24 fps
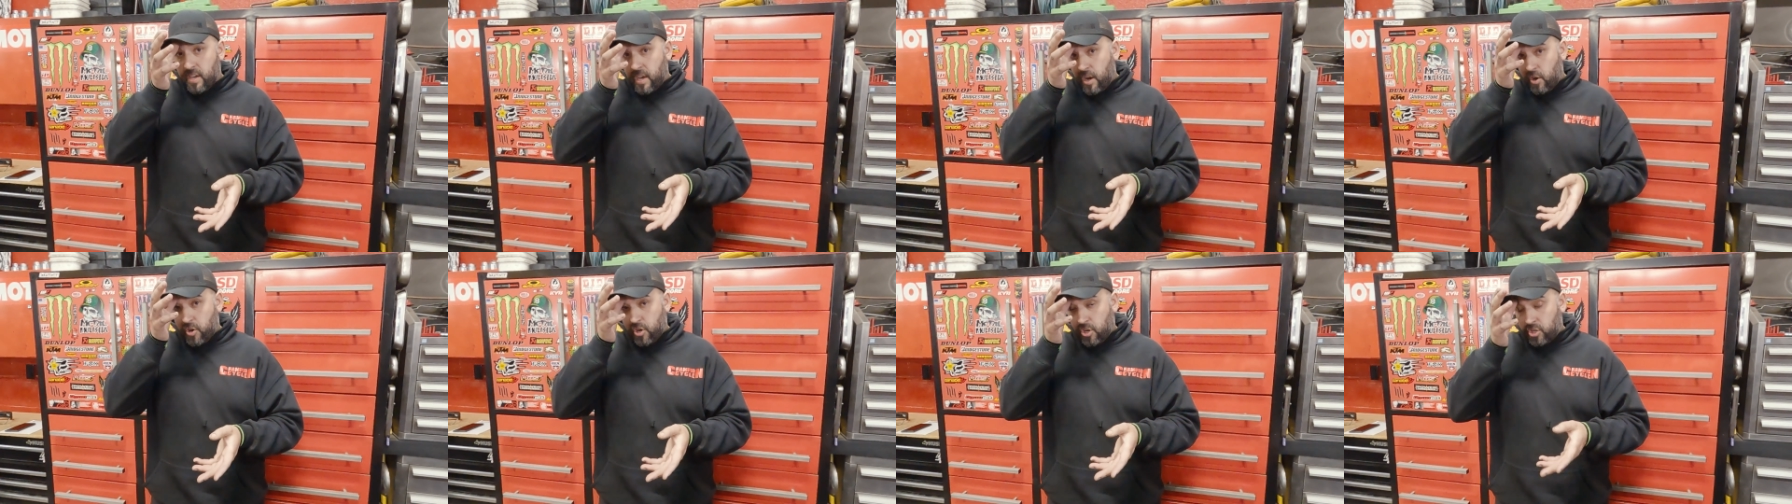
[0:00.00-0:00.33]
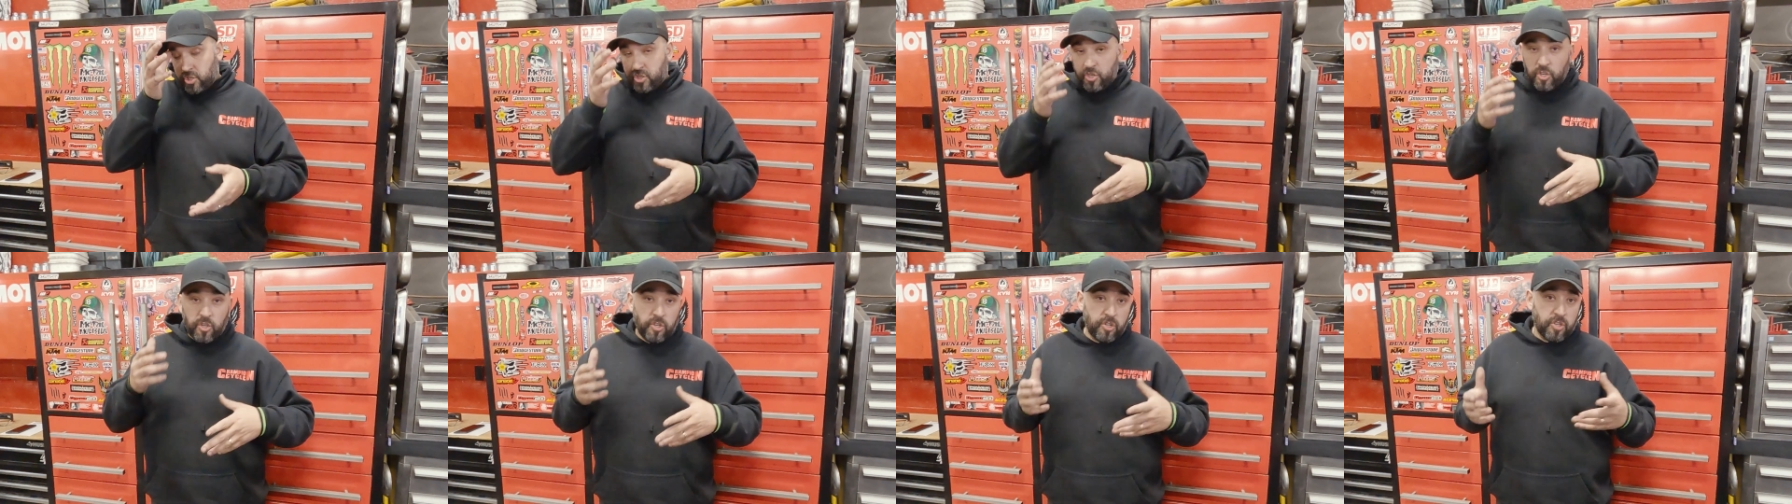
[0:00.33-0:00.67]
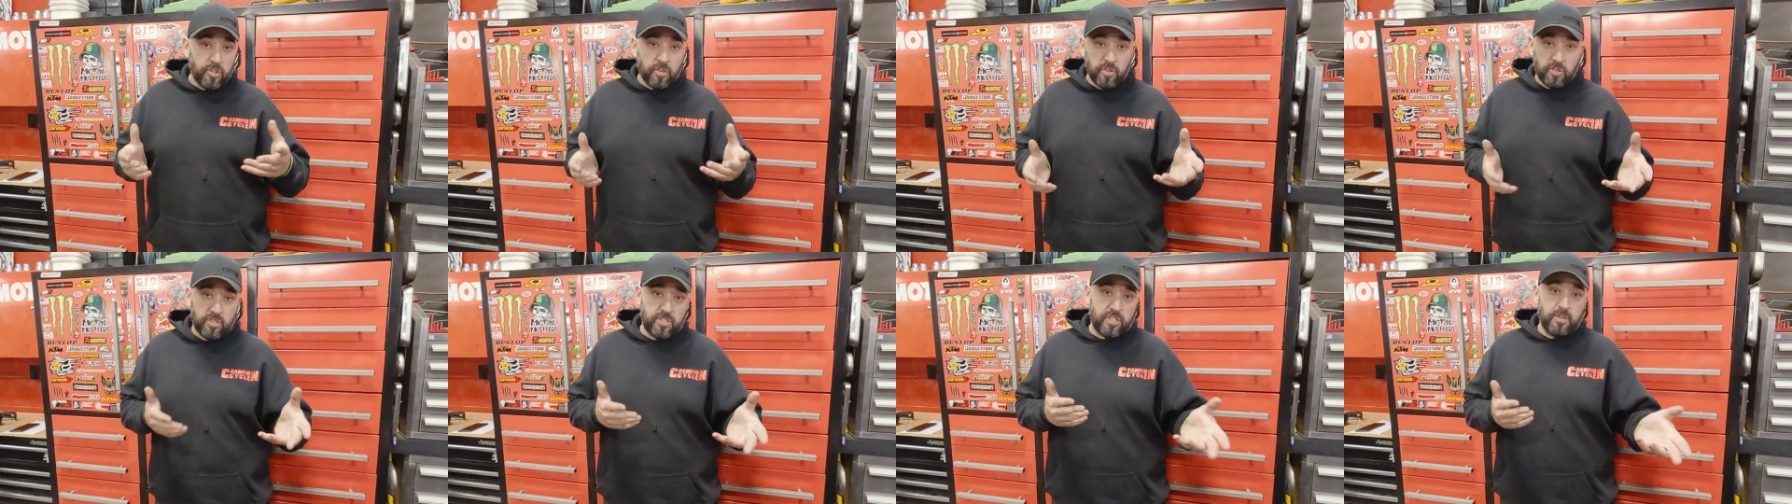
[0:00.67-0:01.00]
or you're a
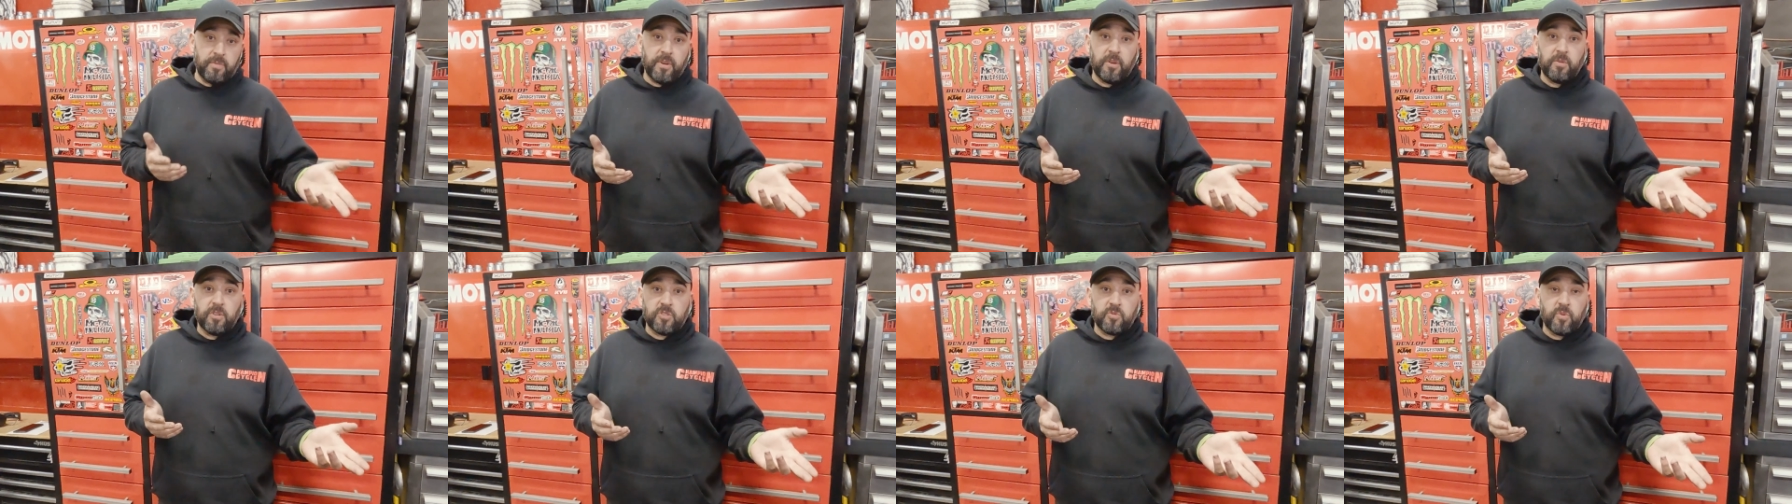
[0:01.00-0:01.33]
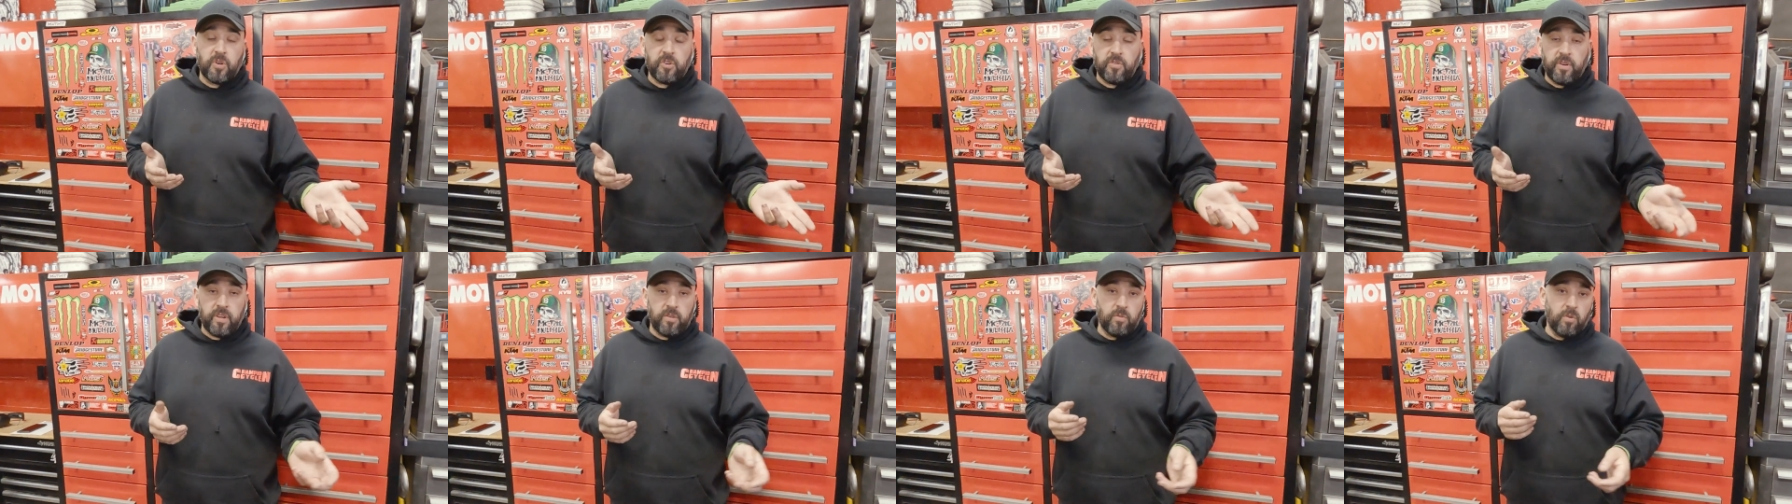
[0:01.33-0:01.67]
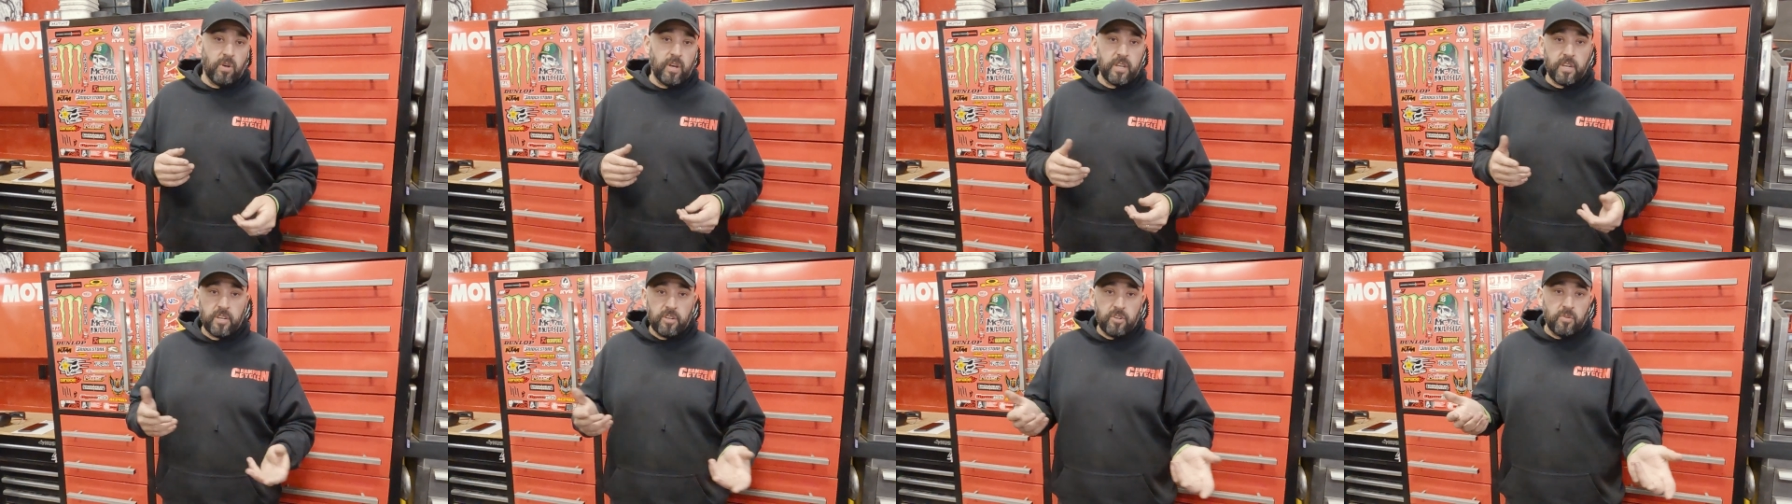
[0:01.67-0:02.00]
tuner or somebody was wondering,
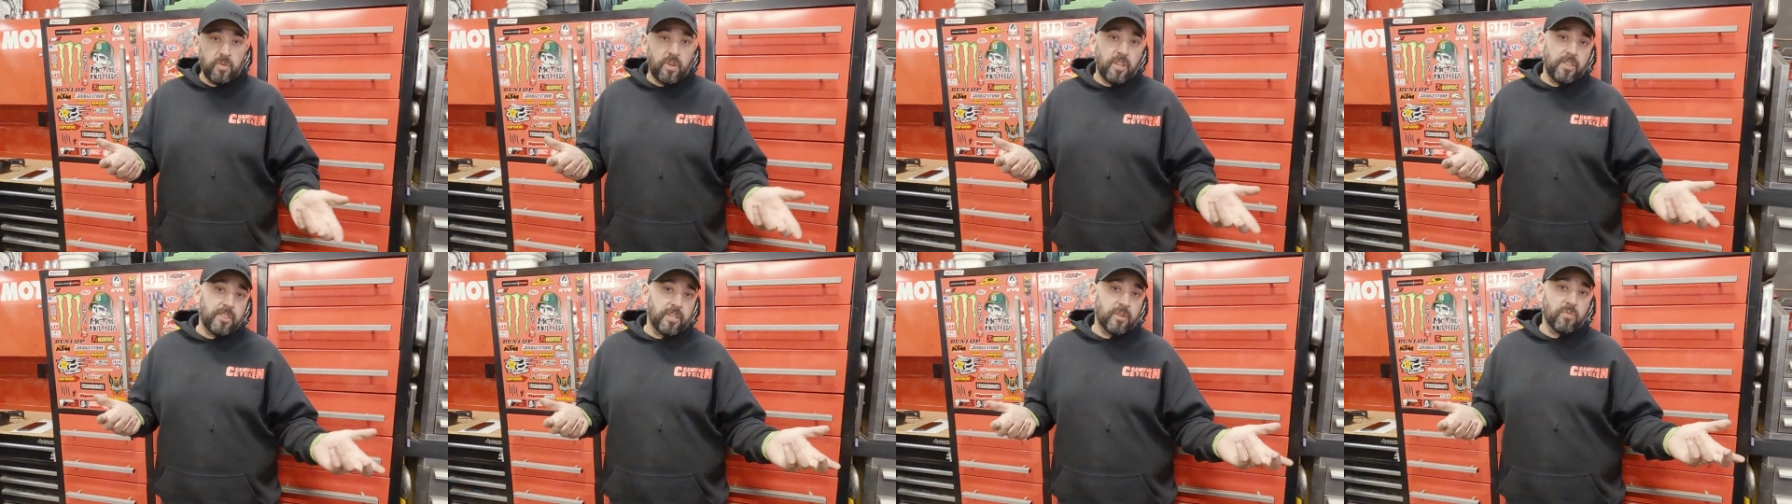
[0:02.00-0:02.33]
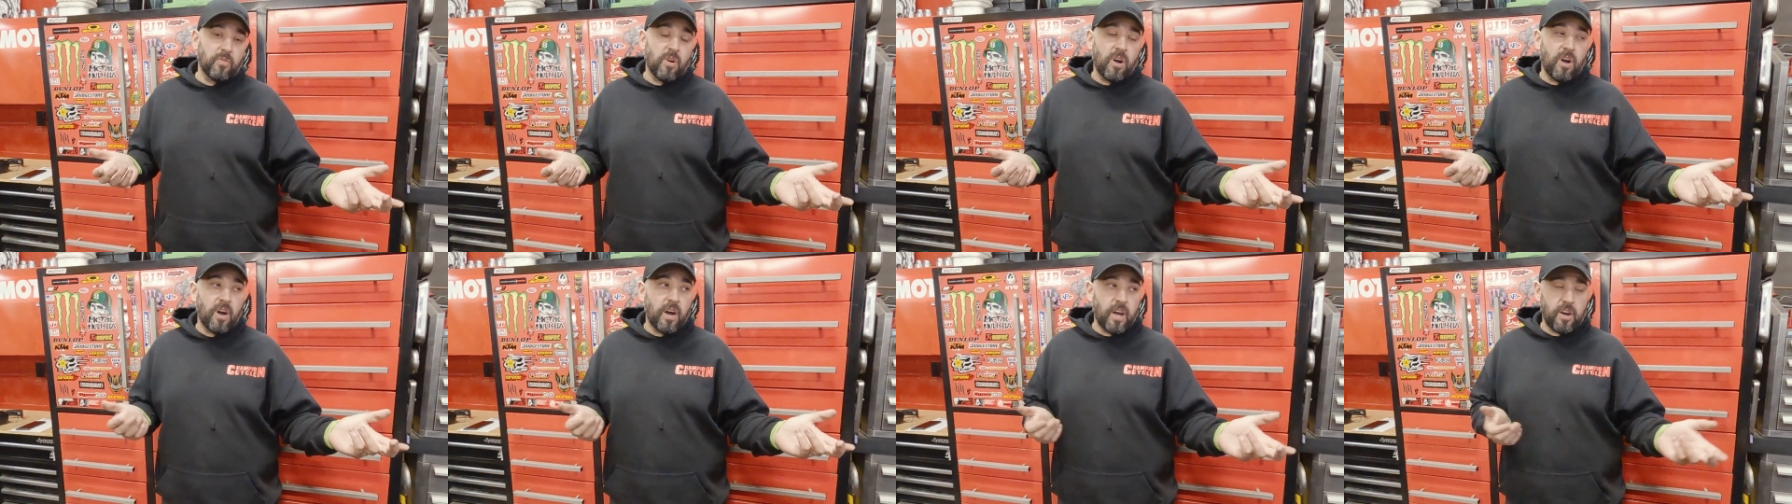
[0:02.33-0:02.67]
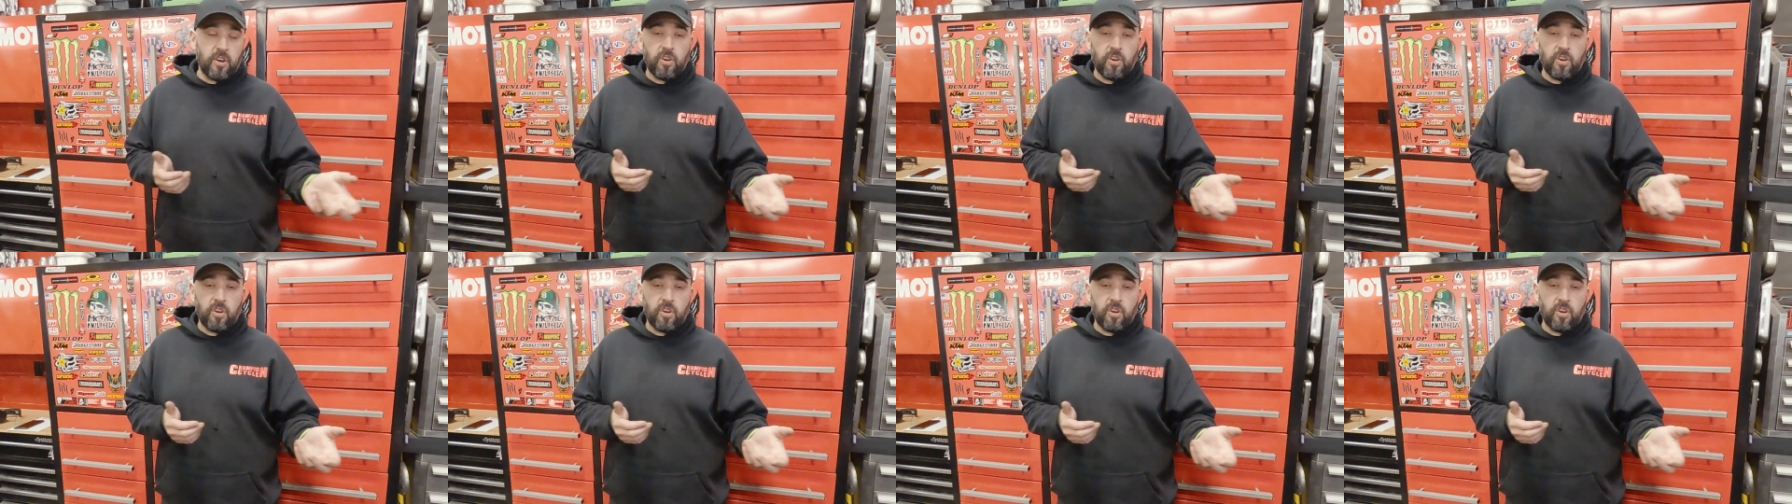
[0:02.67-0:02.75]
well, I didn't do anything wrong.